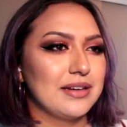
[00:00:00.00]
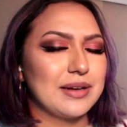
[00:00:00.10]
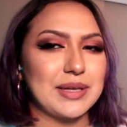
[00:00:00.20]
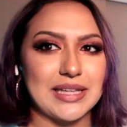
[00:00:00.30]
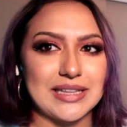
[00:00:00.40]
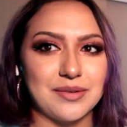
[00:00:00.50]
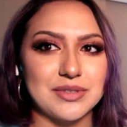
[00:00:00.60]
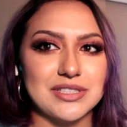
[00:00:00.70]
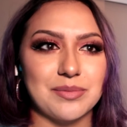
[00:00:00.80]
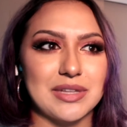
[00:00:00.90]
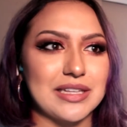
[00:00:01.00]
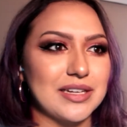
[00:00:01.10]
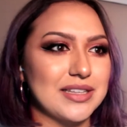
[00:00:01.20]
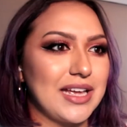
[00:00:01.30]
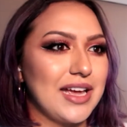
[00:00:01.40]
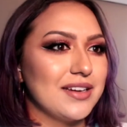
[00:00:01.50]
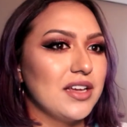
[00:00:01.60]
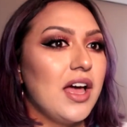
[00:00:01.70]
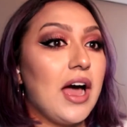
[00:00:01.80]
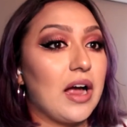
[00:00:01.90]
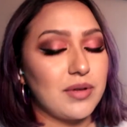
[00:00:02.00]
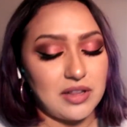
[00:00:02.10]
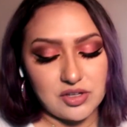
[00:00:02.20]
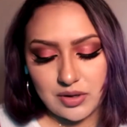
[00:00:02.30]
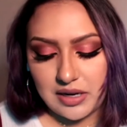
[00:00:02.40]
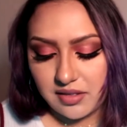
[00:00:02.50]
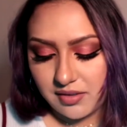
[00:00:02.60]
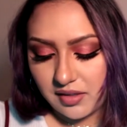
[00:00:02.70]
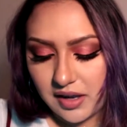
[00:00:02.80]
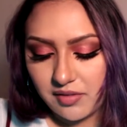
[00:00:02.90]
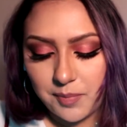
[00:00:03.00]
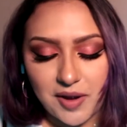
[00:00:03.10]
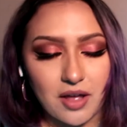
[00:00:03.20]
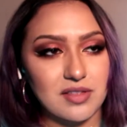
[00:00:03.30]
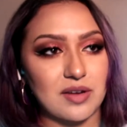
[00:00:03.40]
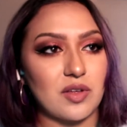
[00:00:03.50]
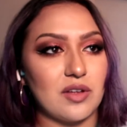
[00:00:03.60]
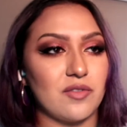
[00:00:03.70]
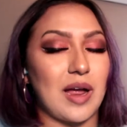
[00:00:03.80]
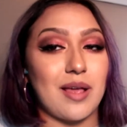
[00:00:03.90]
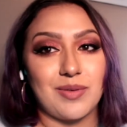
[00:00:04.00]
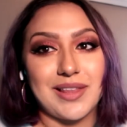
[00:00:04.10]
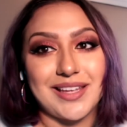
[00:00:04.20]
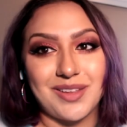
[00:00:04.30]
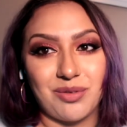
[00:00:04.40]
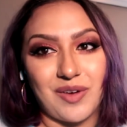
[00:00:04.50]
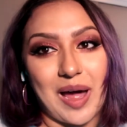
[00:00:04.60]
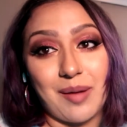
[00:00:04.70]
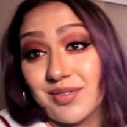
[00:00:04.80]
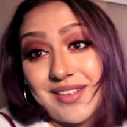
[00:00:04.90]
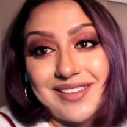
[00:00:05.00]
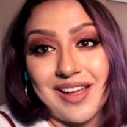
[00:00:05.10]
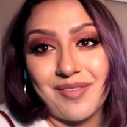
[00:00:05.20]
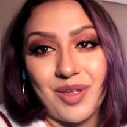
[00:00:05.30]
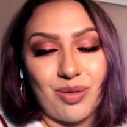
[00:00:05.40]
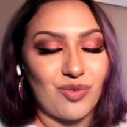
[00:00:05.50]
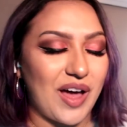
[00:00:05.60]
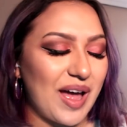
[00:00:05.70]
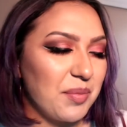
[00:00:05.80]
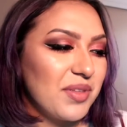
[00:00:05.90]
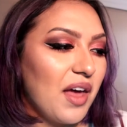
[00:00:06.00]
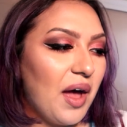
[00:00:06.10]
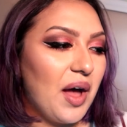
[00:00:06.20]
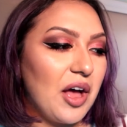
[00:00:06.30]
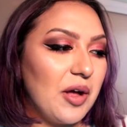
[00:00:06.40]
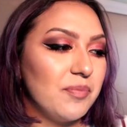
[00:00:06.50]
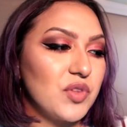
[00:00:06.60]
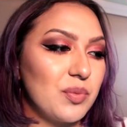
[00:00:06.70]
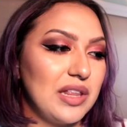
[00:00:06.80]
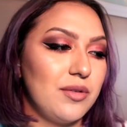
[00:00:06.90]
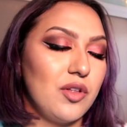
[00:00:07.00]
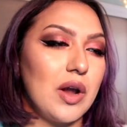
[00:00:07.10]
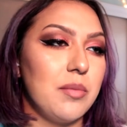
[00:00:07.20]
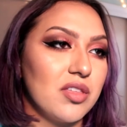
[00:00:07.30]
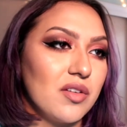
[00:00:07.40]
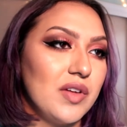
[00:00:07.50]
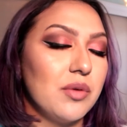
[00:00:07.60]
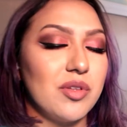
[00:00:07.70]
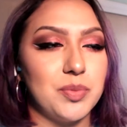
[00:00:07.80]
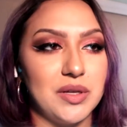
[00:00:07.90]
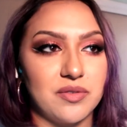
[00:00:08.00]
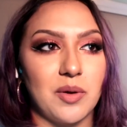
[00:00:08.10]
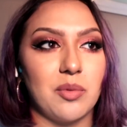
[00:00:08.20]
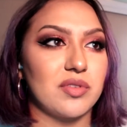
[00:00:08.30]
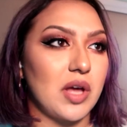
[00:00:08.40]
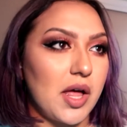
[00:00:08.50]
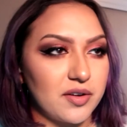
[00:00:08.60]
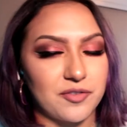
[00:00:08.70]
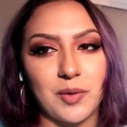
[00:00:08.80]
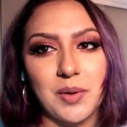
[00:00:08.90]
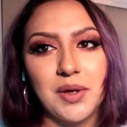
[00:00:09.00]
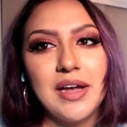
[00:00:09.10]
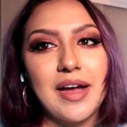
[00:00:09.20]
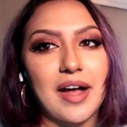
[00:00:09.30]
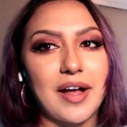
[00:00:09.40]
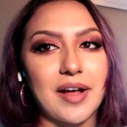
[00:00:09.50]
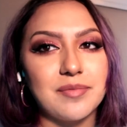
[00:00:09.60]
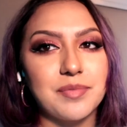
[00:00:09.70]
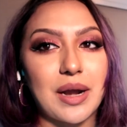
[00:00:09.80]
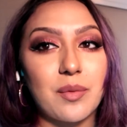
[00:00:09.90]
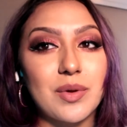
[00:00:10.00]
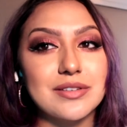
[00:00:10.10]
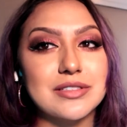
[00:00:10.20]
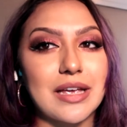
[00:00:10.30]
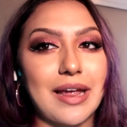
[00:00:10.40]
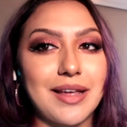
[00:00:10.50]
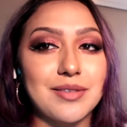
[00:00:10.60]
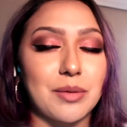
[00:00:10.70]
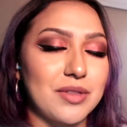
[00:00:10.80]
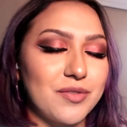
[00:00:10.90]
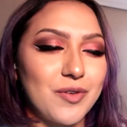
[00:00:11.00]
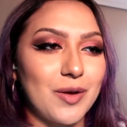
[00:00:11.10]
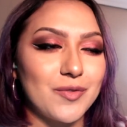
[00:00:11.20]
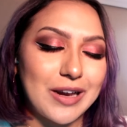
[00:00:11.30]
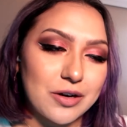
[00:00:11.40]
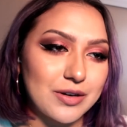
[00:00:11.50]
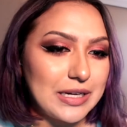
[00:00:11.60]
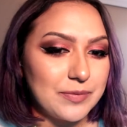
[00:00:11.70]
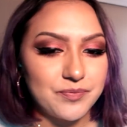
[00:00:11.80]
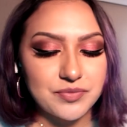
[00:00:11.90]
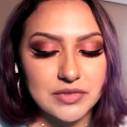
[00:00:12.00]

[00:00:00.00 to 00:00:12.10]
Okay, that was something there at the end. I really enjoyed it. It's a lot of the positive, good vibes. We like those vibes. Love those vibes. Really, really great music video. It was beautiful. It was colorful. But I will say something felt very